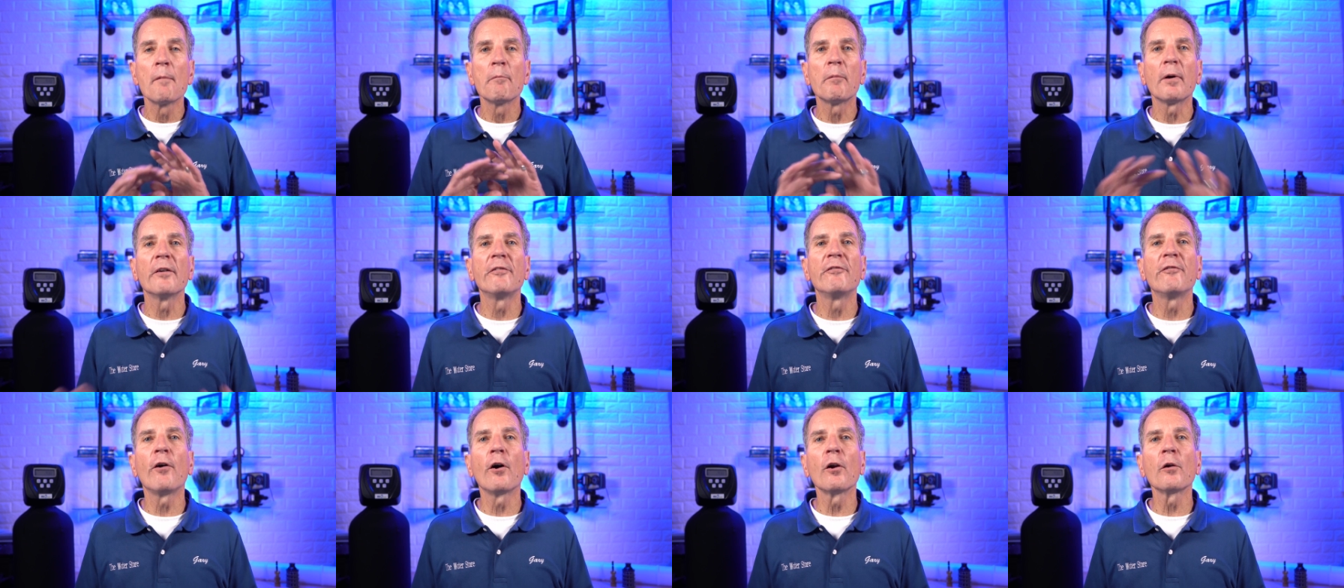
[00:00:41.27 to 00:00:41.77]

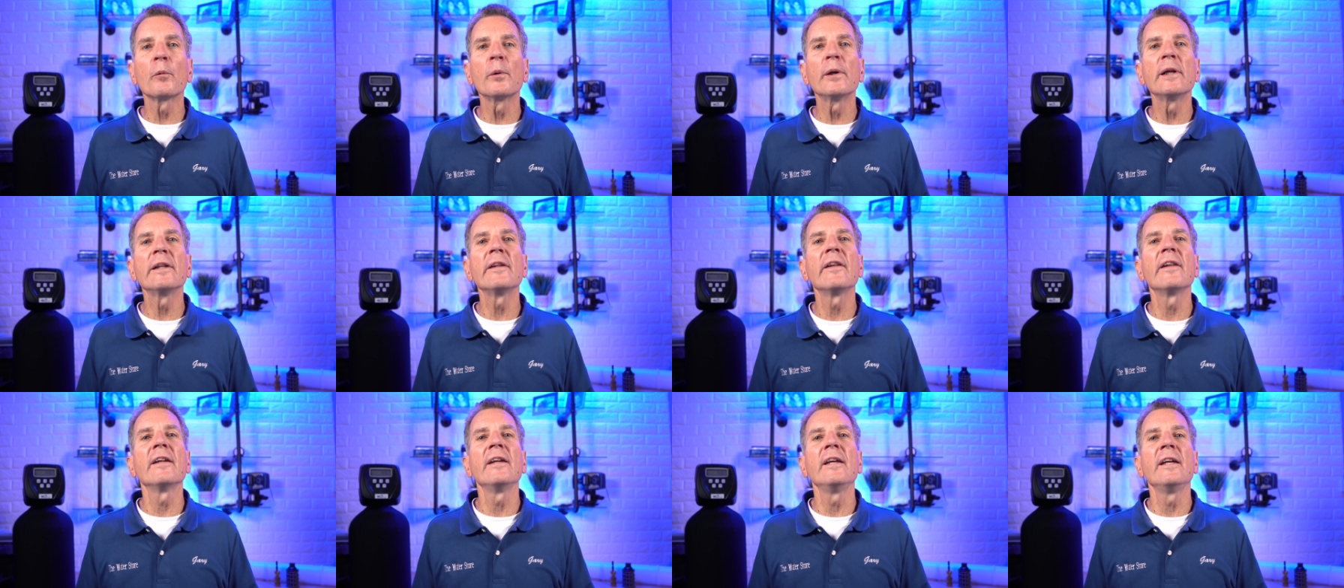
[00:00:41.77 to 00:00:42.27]
By
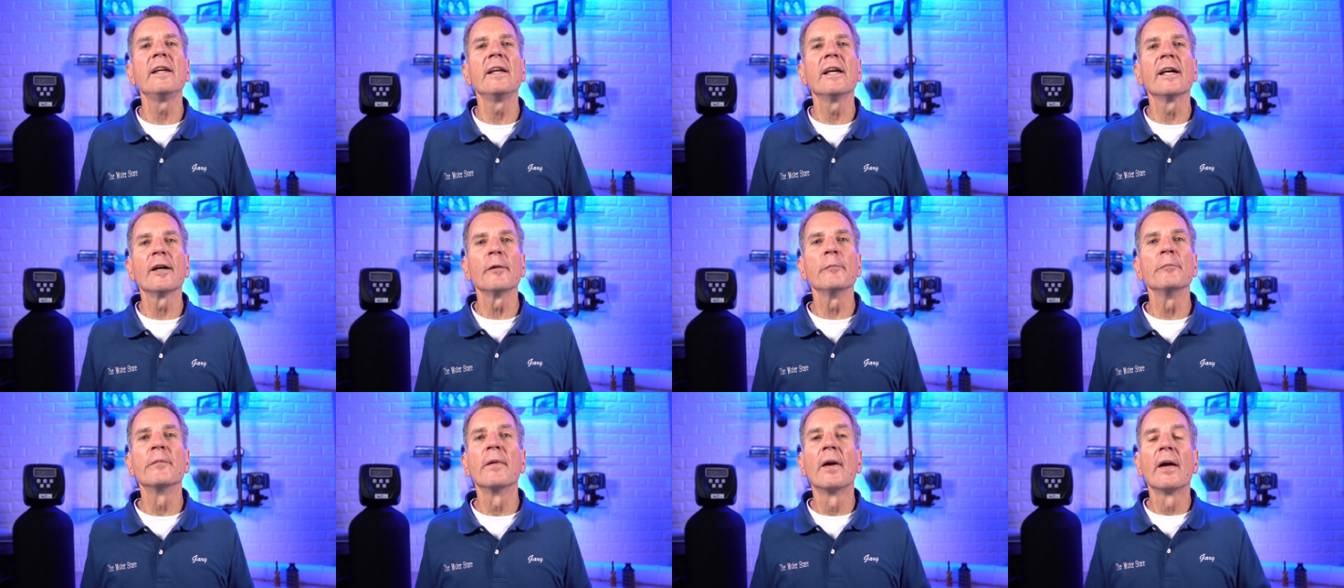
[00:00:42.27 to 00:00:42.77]
following the,
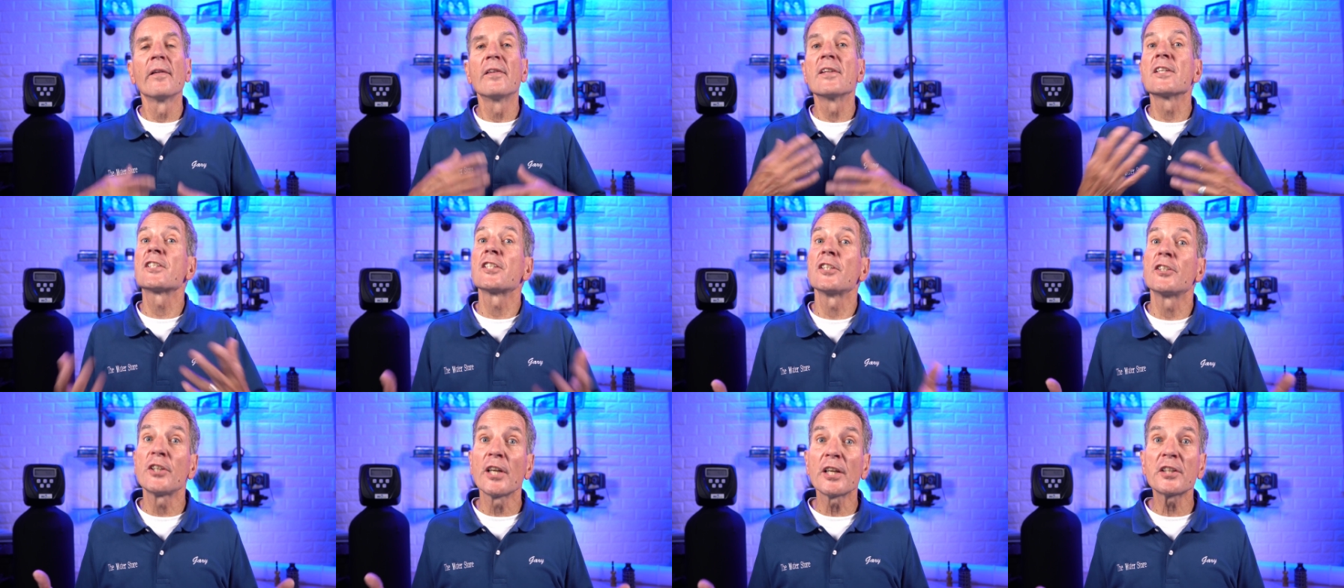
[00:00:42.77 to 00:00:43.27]
um, the
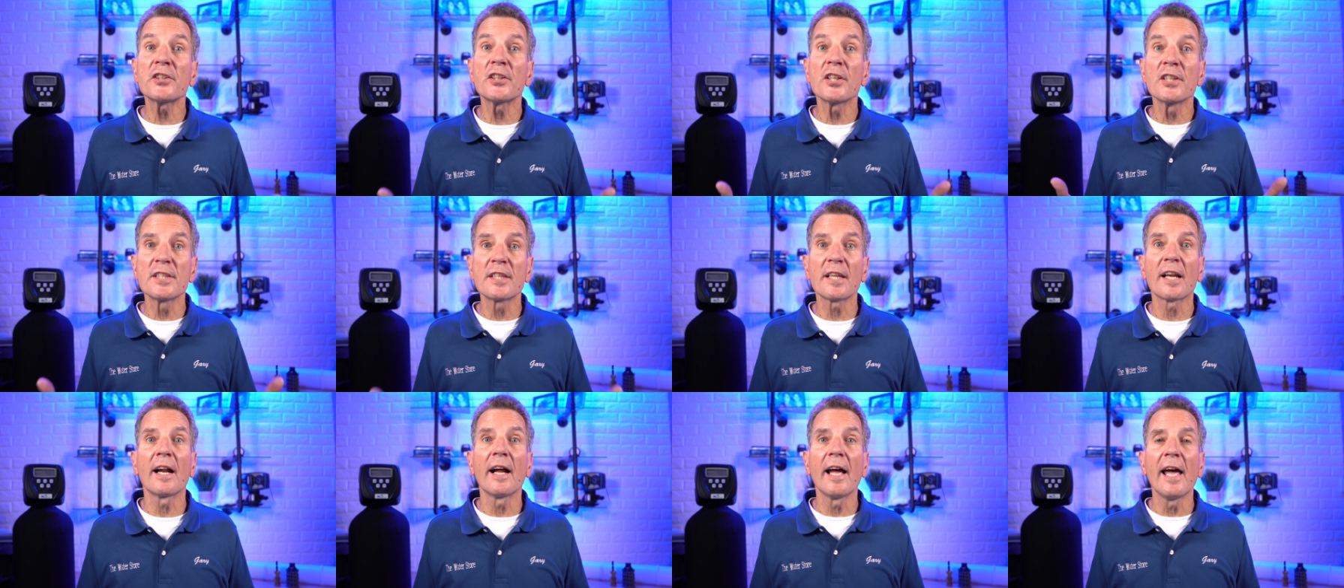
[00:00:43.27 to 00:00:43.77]

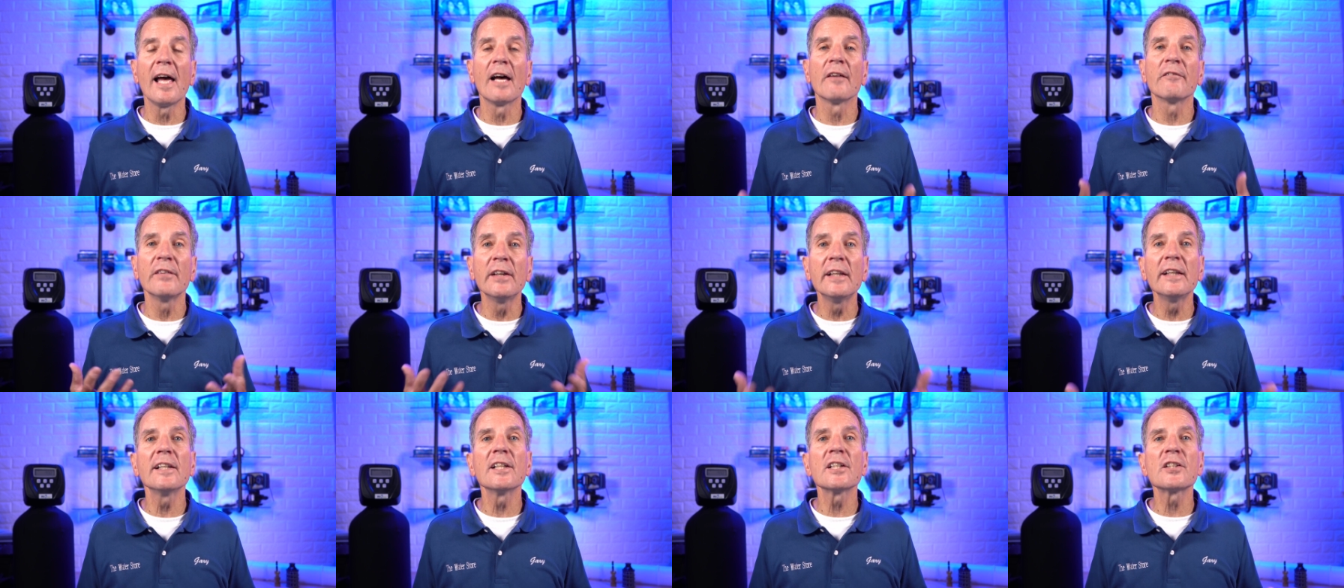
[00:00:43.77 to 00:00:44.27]
suggestions that I
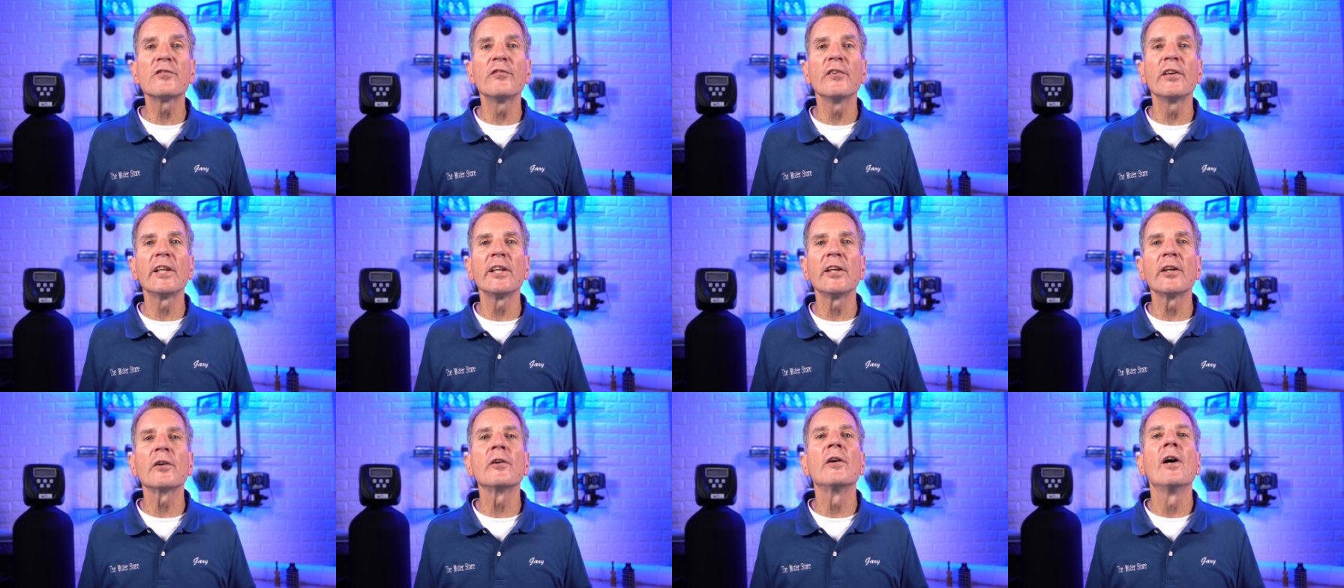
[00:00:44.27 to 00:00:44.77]
have in this
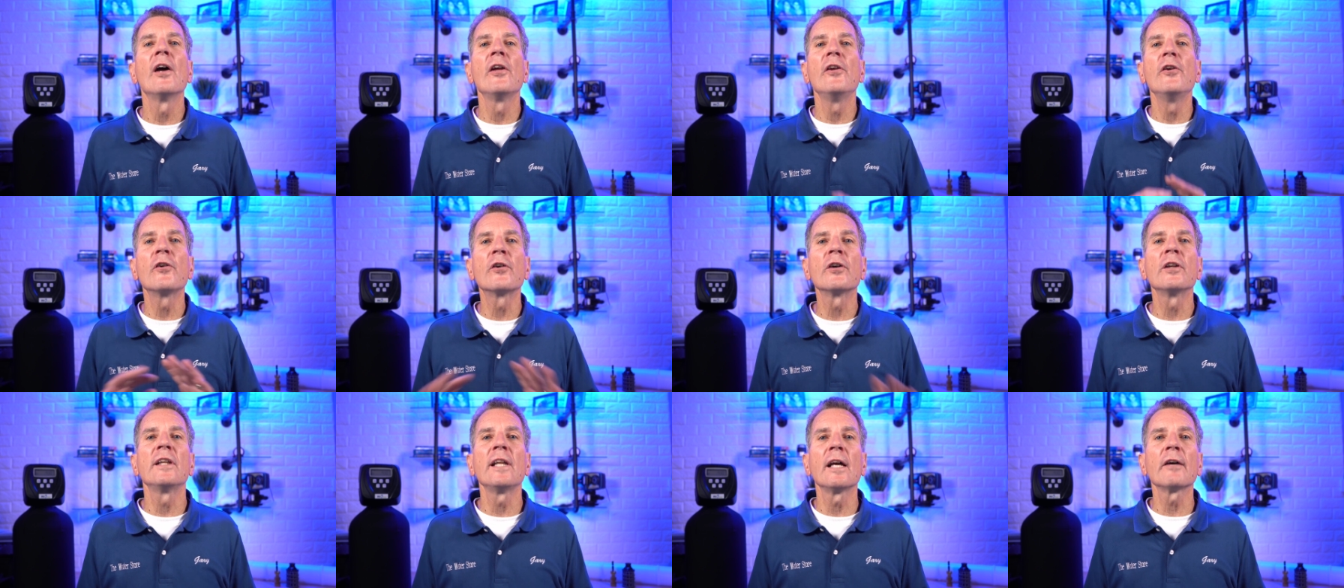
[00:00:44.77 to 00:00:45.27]
video,
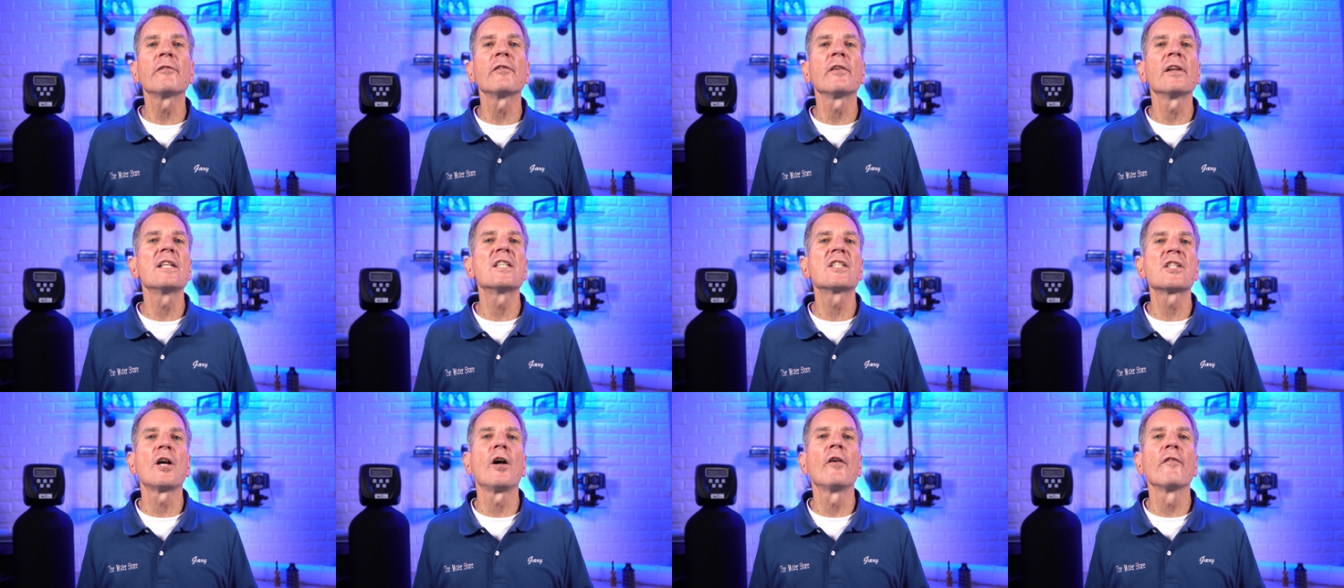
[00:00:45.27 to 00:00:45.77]
you can
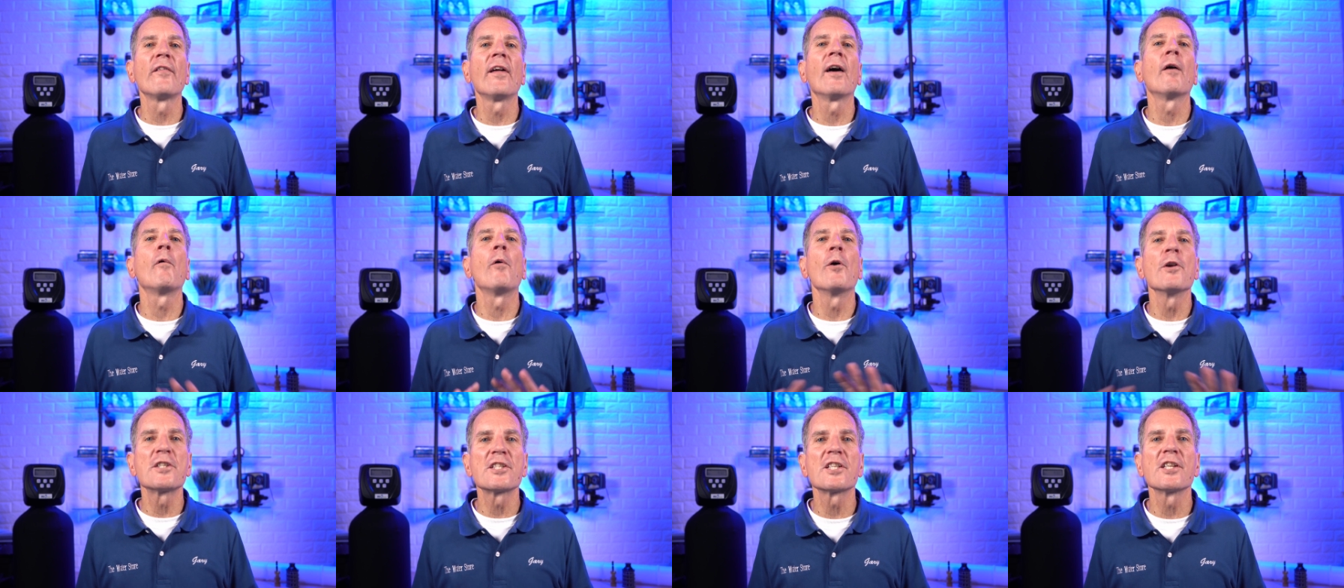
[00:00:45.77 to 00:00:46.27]
definitely solve
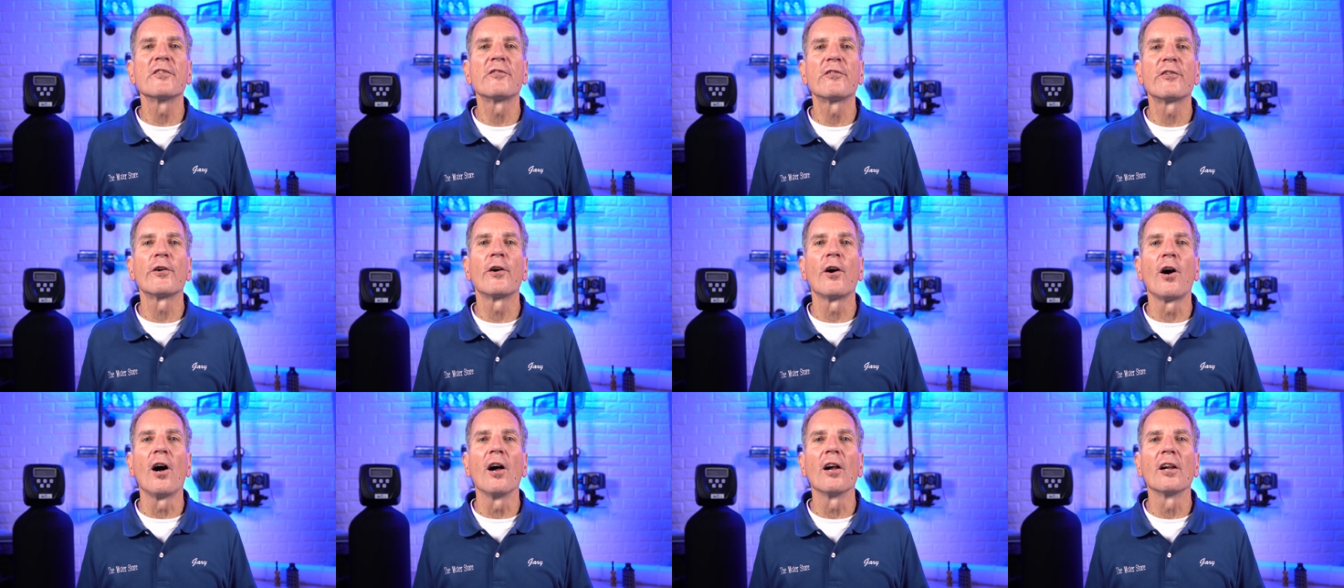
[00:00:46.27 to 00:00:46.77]
that once and
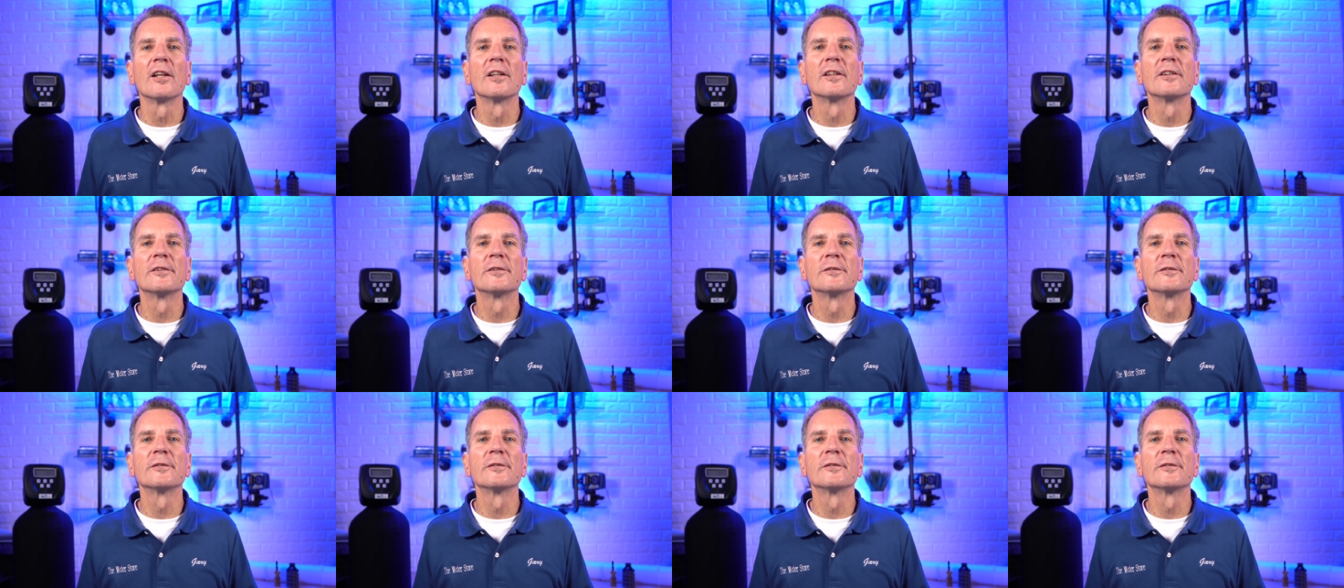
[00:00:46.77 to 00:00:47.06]
for all.